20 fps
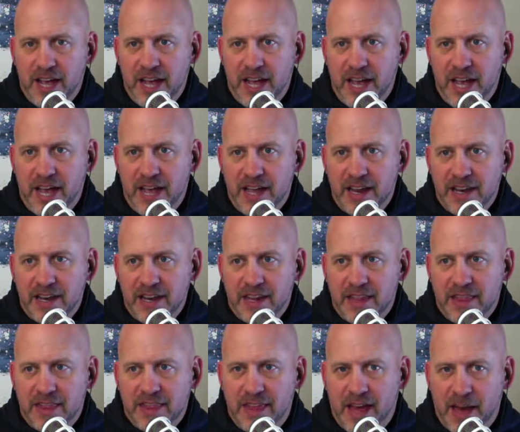and
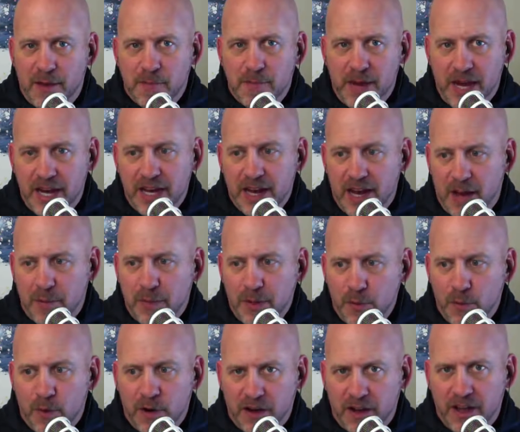that may not be
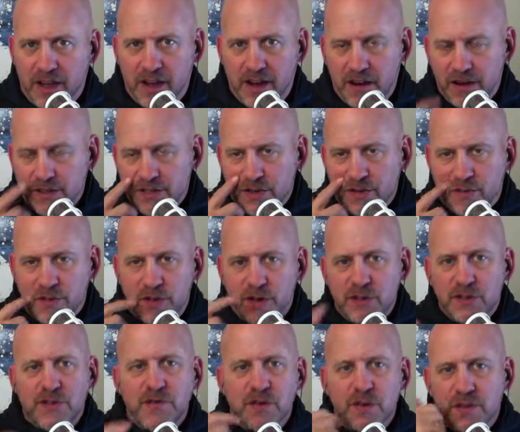working here. So for
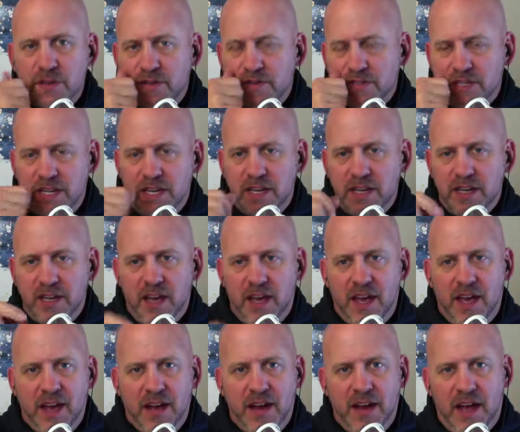those of you that have seen
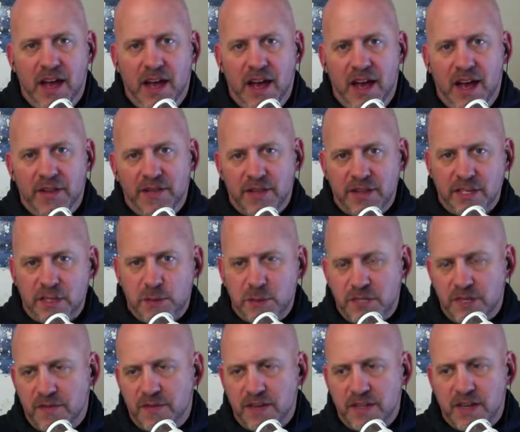at
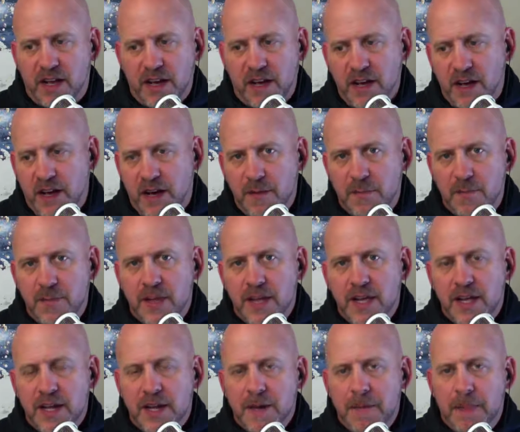athletespecific.com,
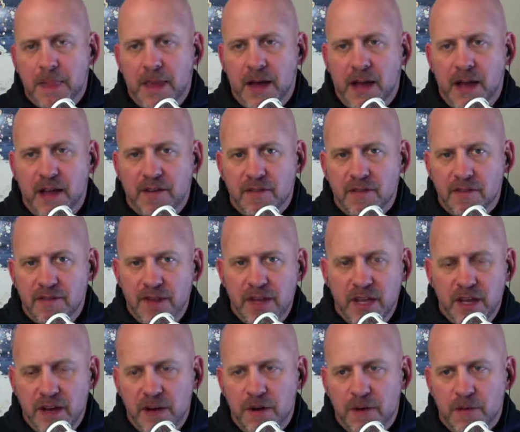I have a
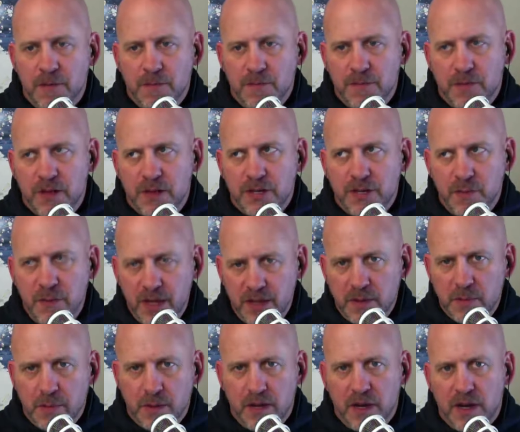video. It should be on
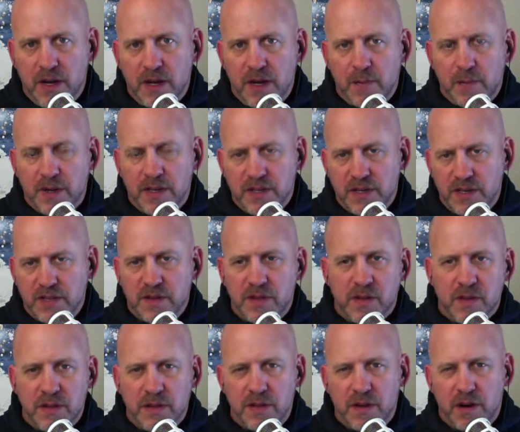the blog, but it's also
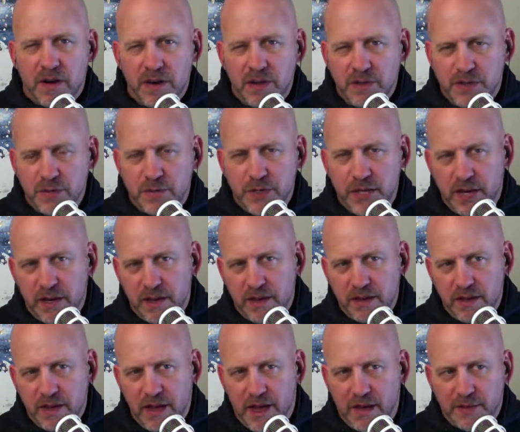on our YouTube channel
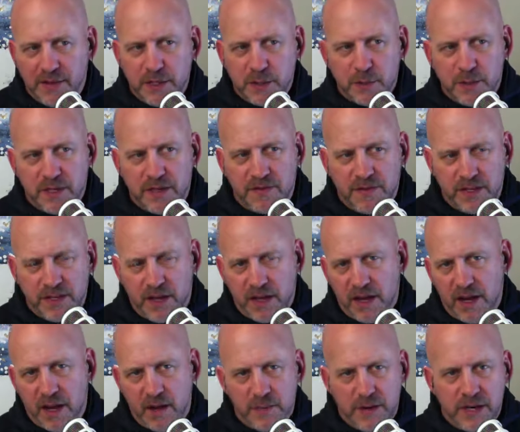at
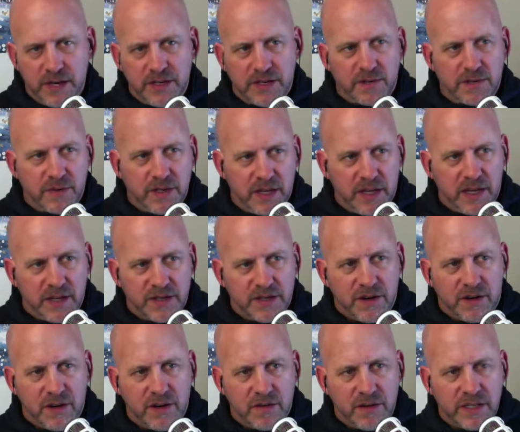athletespecific.com that I just really kind of
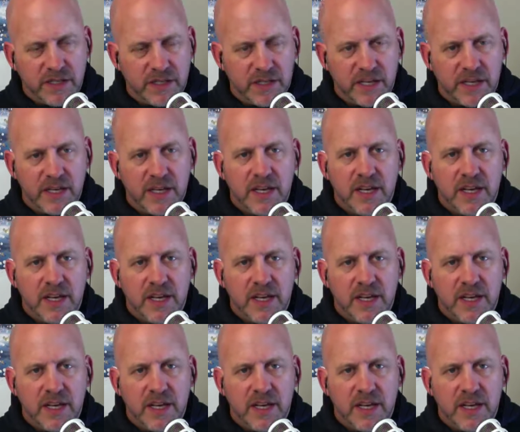started recently,